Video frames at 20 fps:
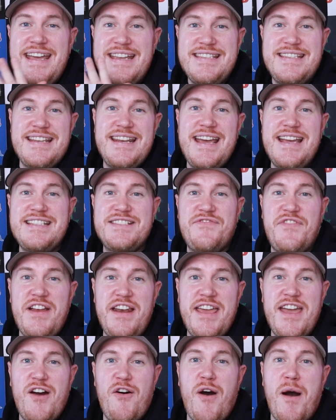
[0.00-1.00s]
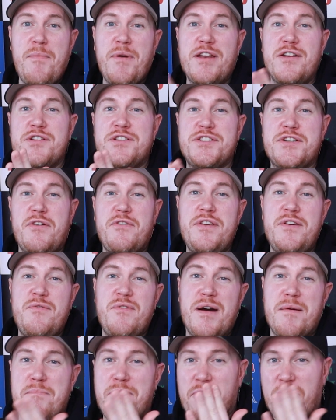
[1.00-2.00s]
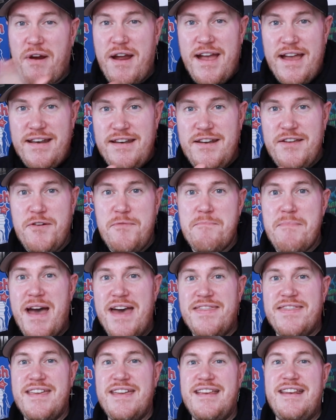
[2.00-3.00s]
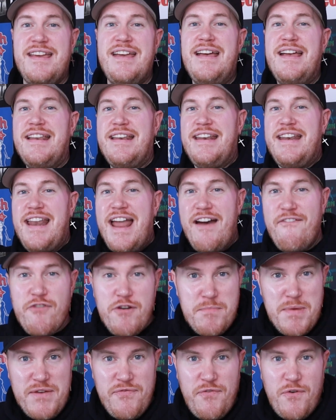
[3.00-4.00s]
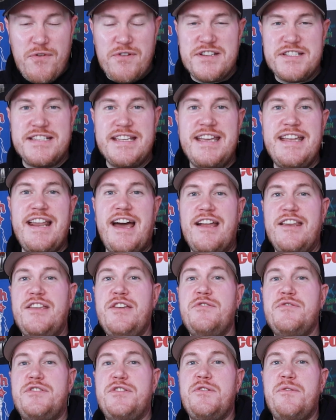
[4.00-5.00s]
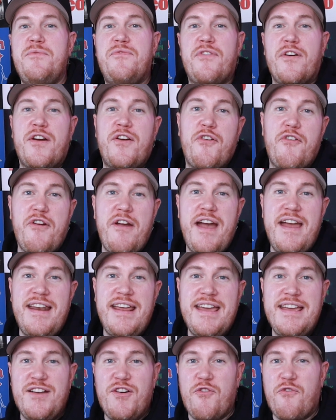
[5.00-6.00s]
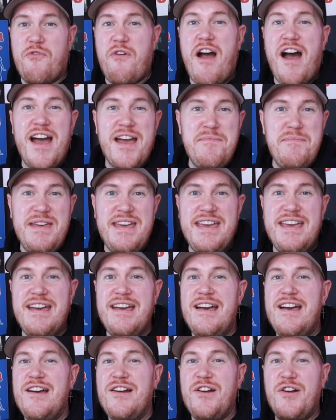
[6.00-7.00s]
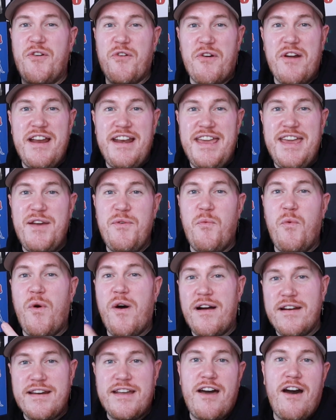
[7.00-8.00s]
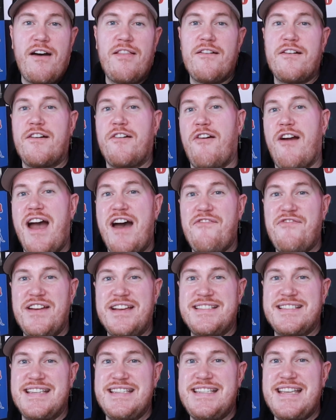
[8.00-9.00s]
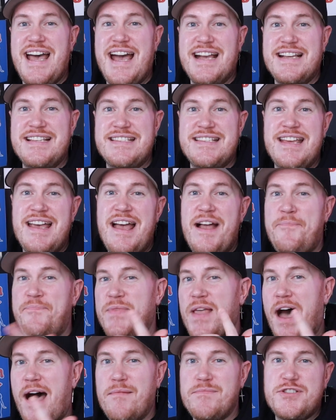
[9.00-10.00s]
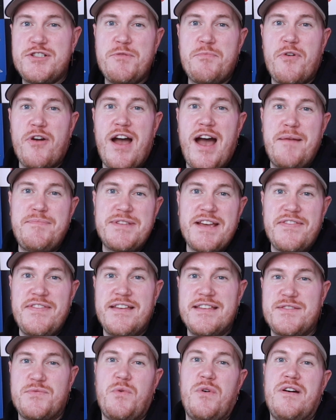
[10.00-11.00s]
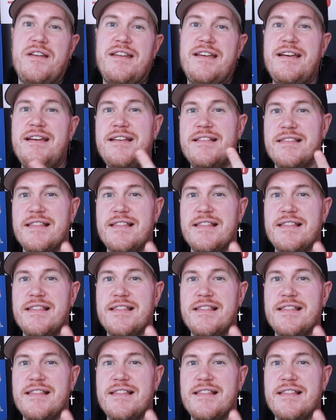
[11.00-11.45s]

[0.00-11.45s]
In today's video, I'm gonna show you a brand new method never before seen on YouTube for creating grimy, gritty, one color graphics and text. I'm super hyped on this one.